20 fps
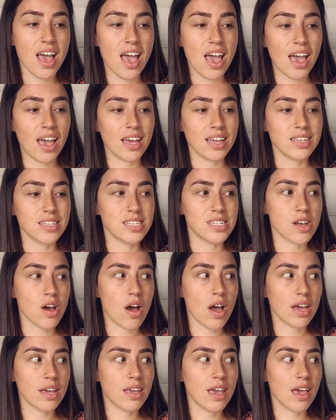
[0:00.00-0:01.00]
and
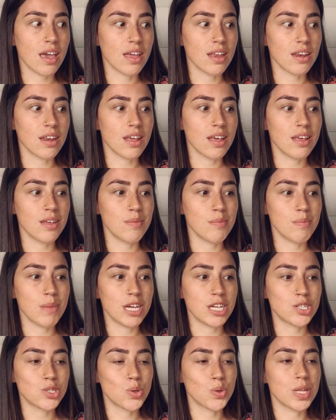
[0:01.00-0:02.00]
I can
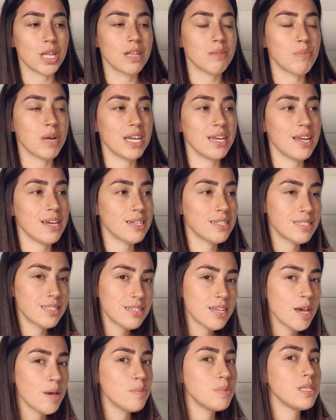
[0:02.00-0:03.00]
make sure that my next
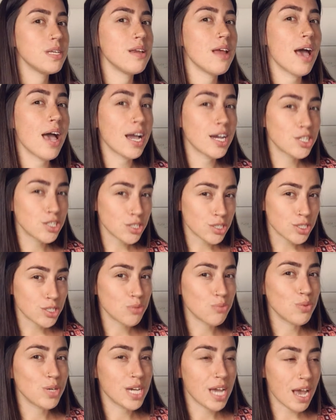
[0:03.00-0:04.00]
steps and actions
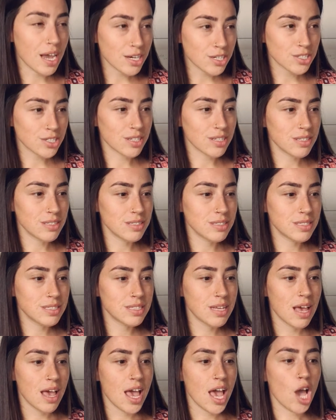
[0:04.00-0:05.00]
and reactions
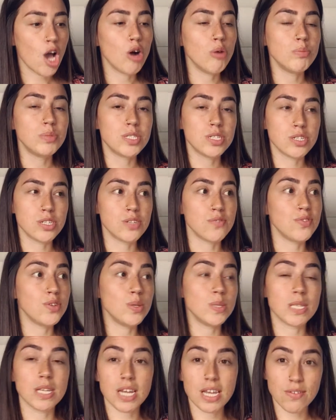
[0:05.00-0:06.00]
help to
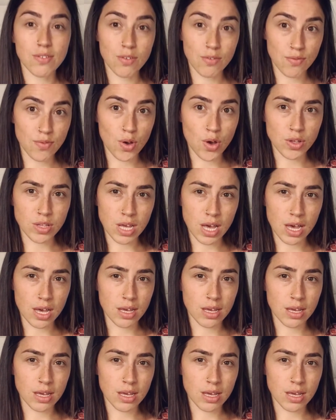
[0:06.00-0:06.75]
diffuse it even further,